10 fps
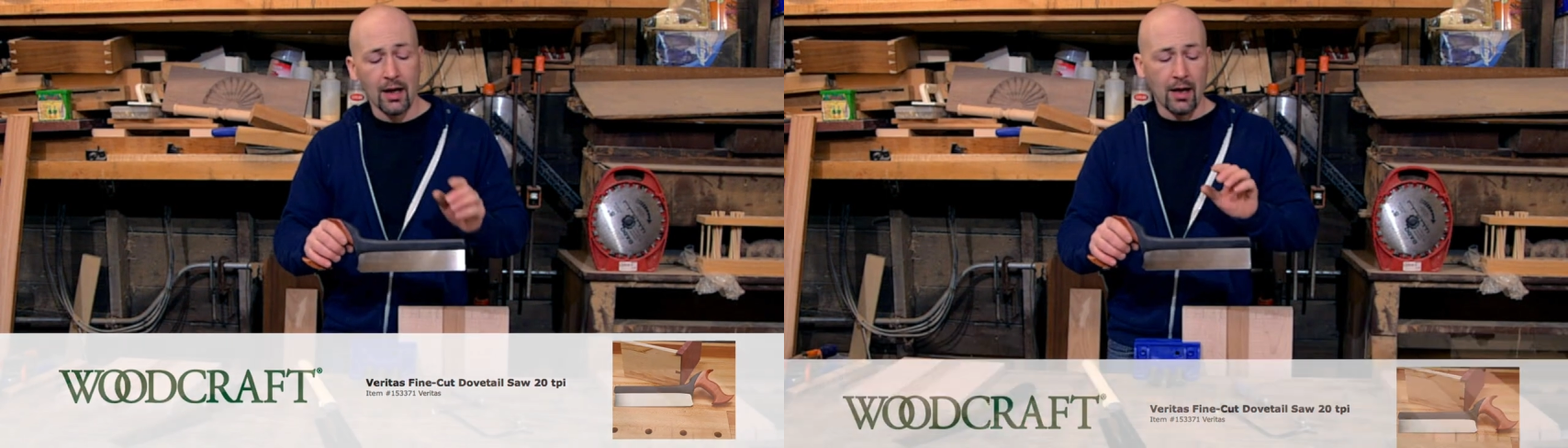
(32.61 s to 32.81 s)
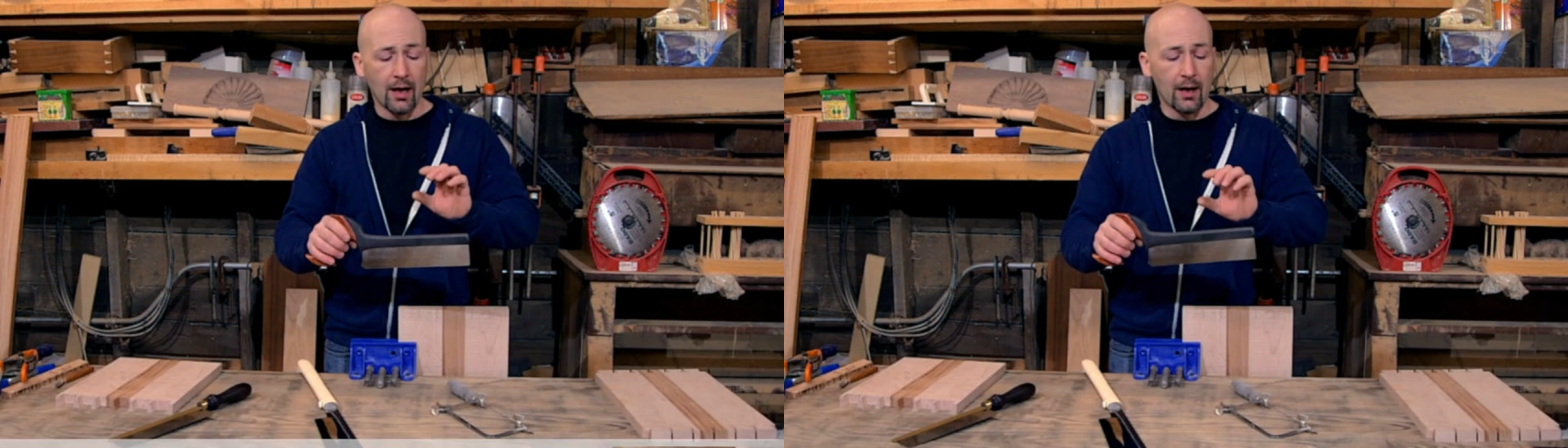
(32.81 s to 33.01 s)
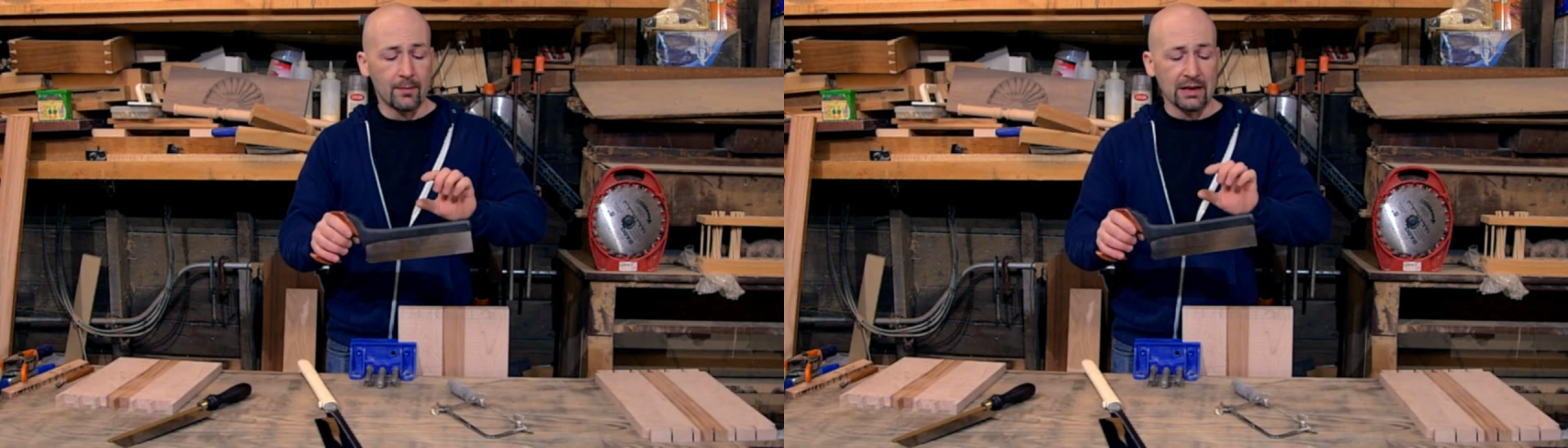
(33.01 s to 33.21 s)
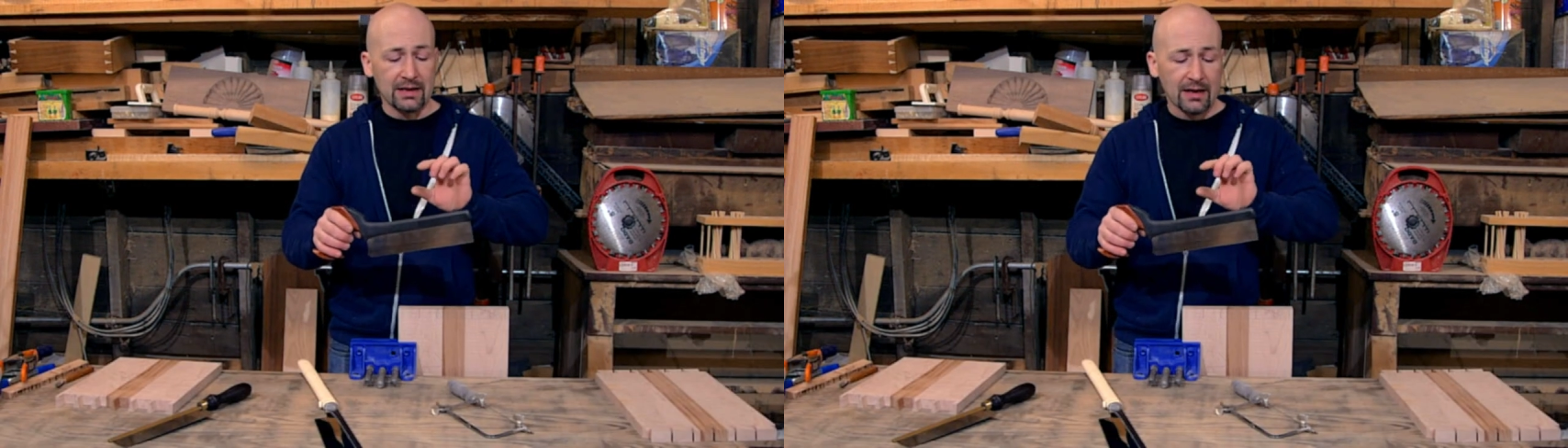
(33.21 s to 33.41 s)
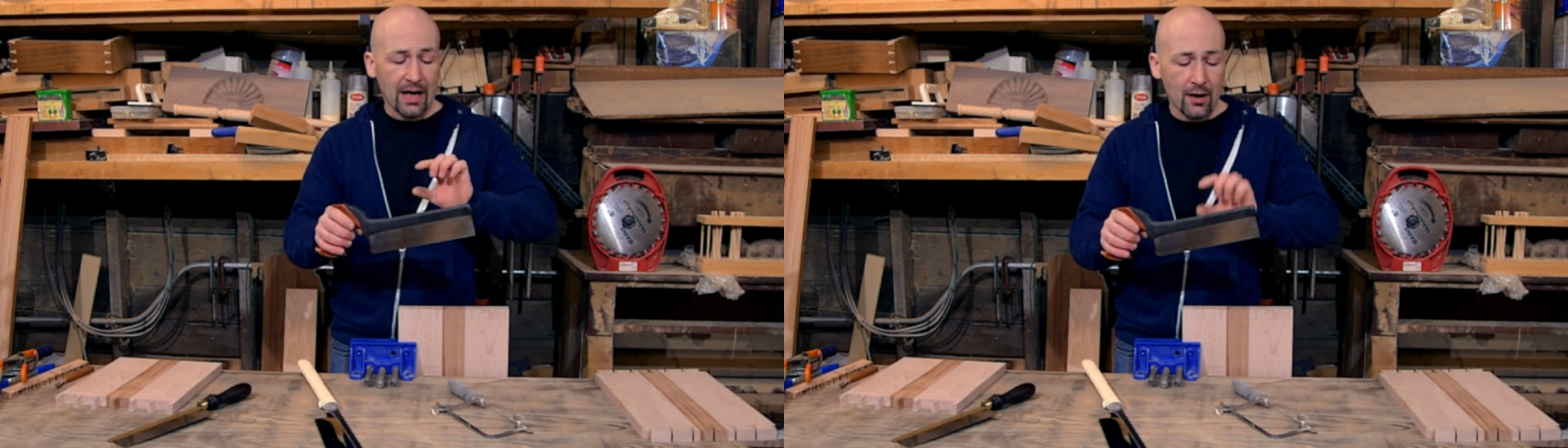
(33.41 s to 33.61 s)
Uh, the
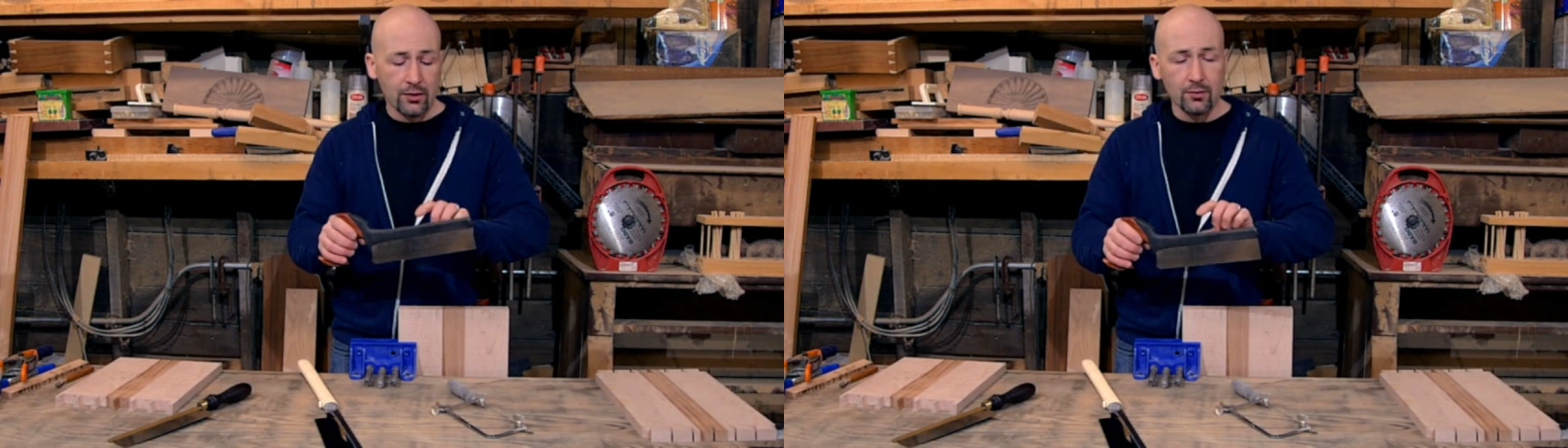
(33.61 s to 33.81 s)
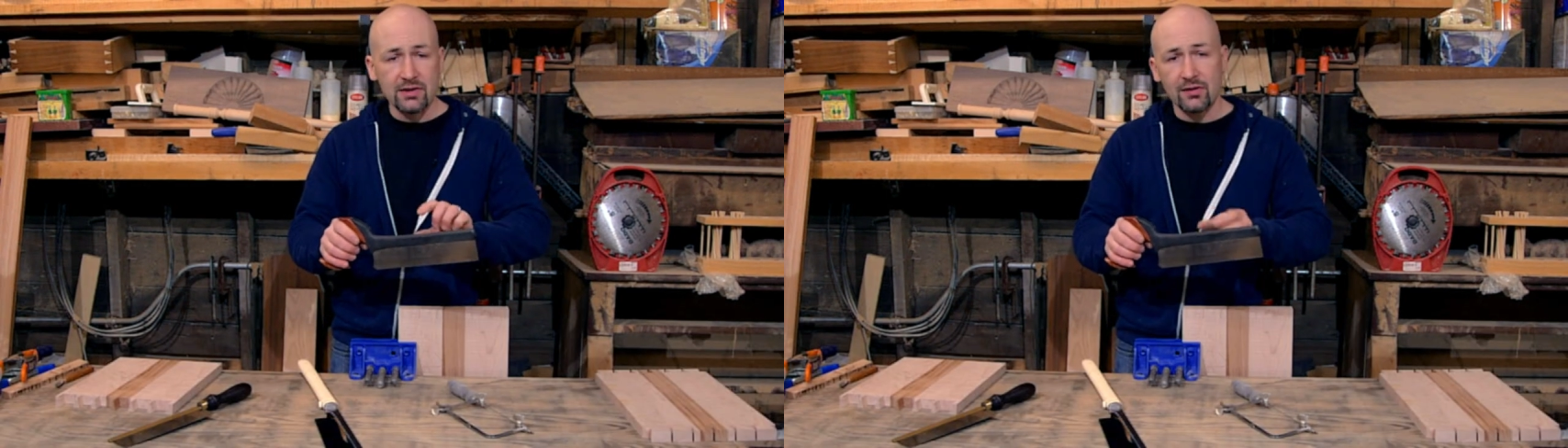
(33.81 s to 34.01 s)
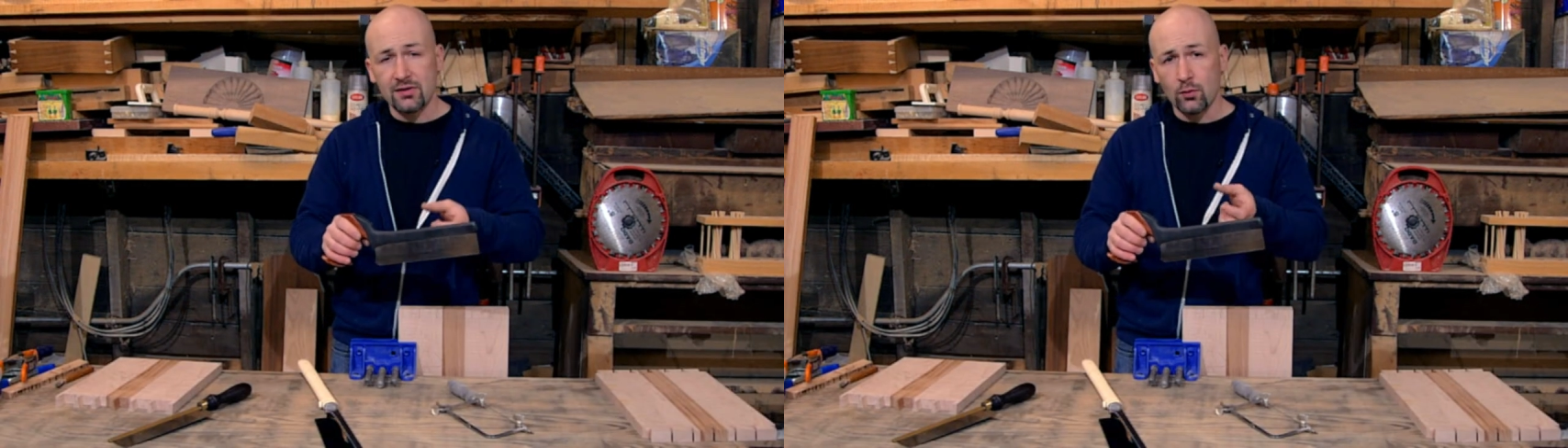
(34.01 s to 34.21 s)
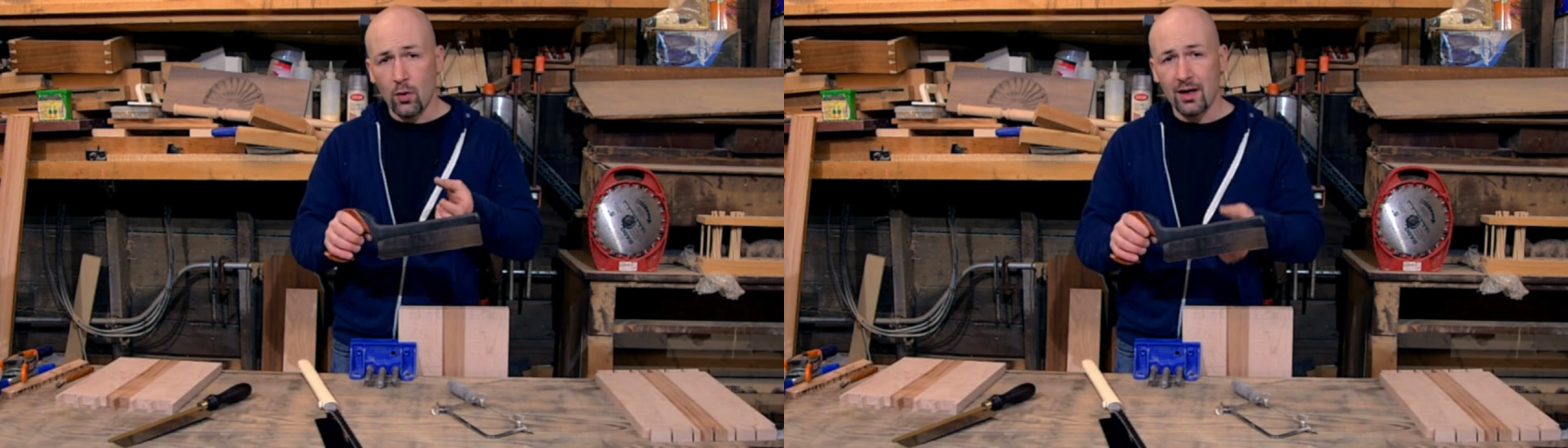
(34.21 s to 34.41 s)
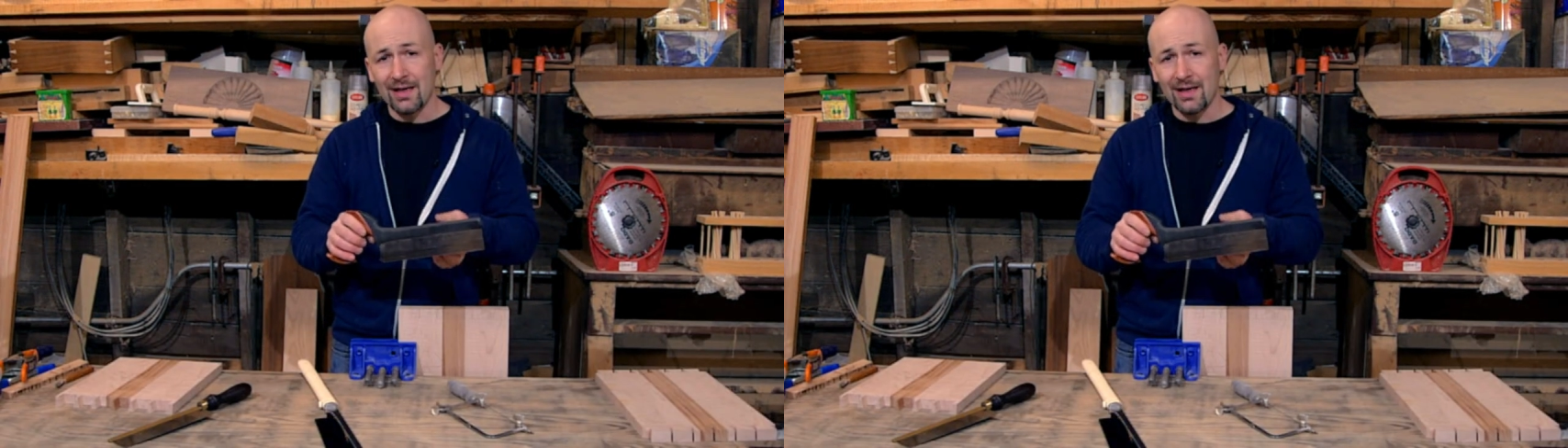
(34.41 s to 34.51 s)
characteristics you want